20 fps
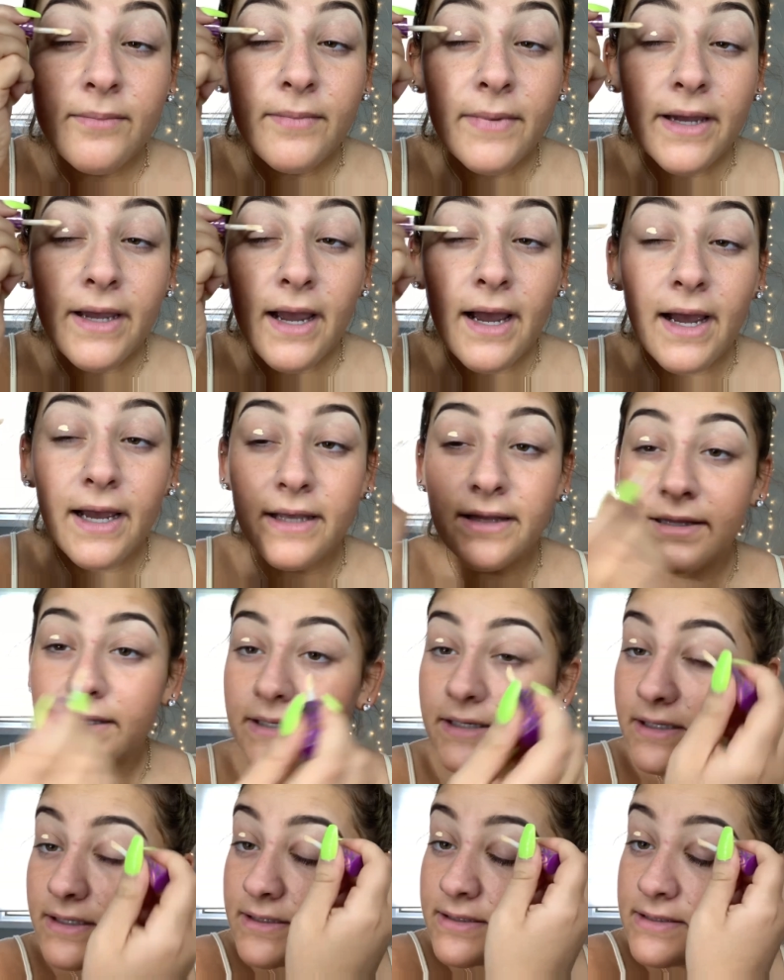my
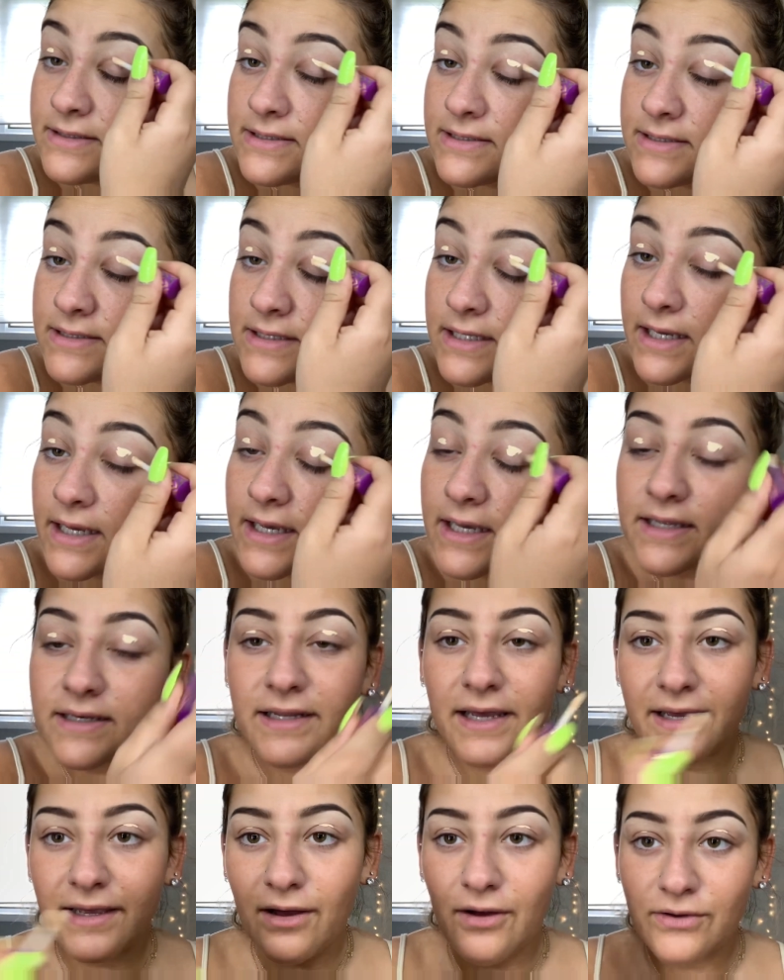eyelids, and
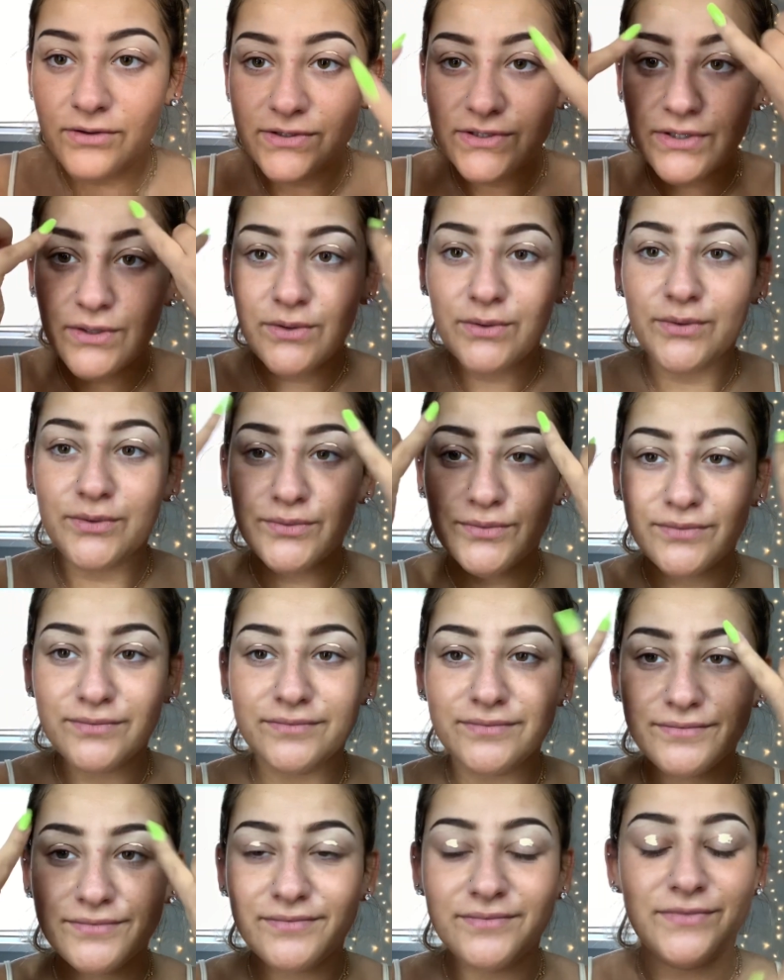I also
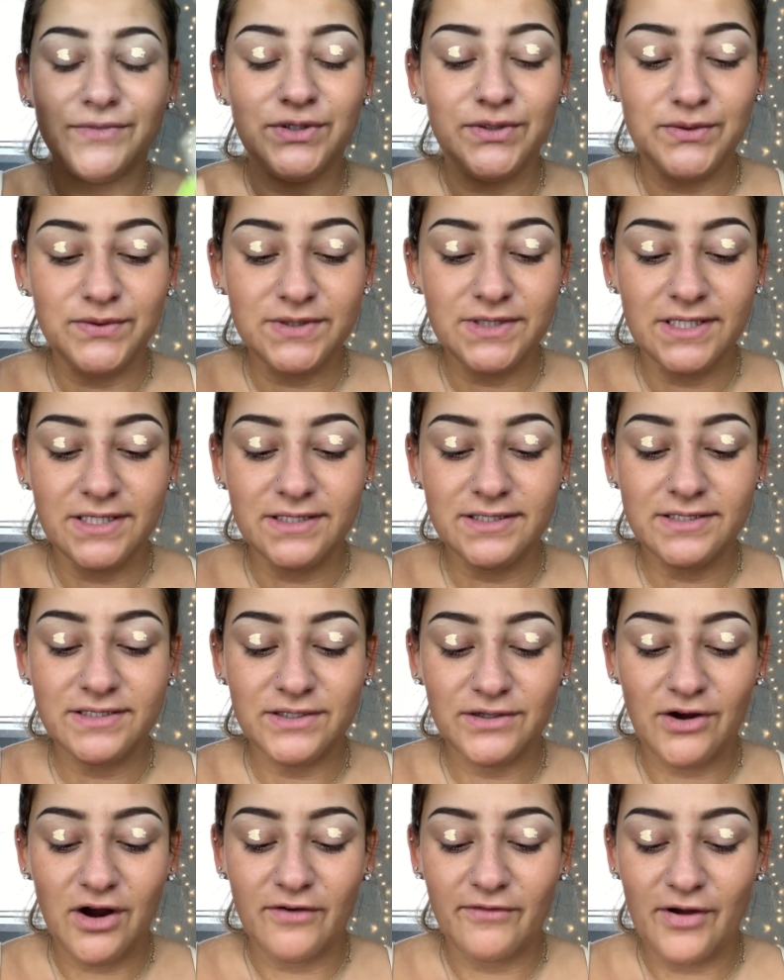use this
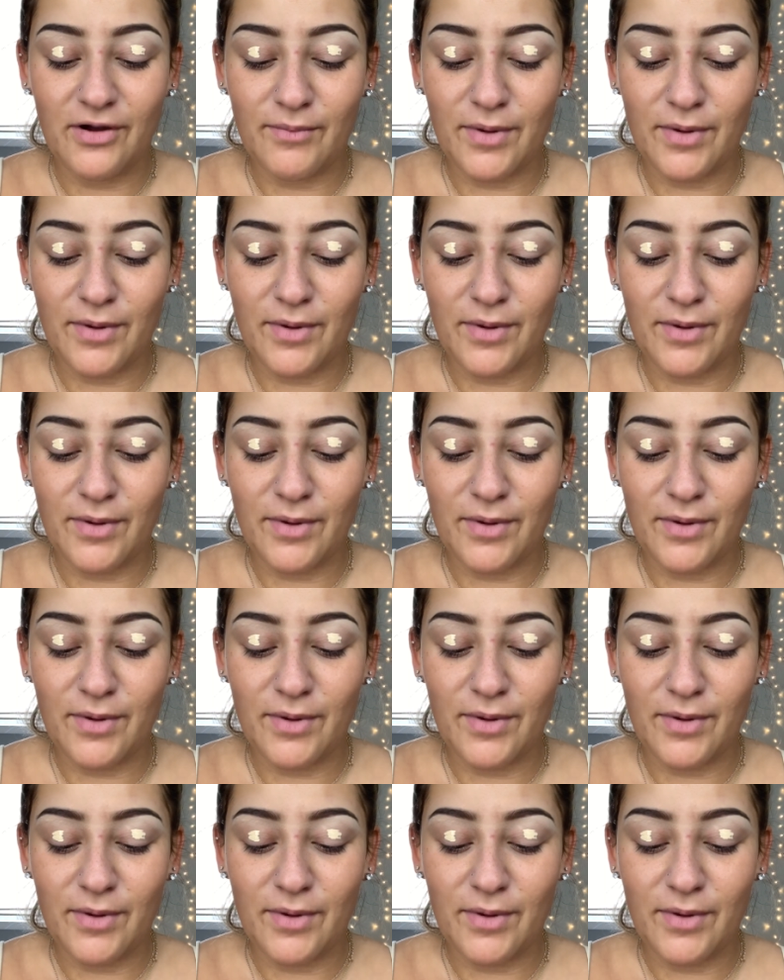to carve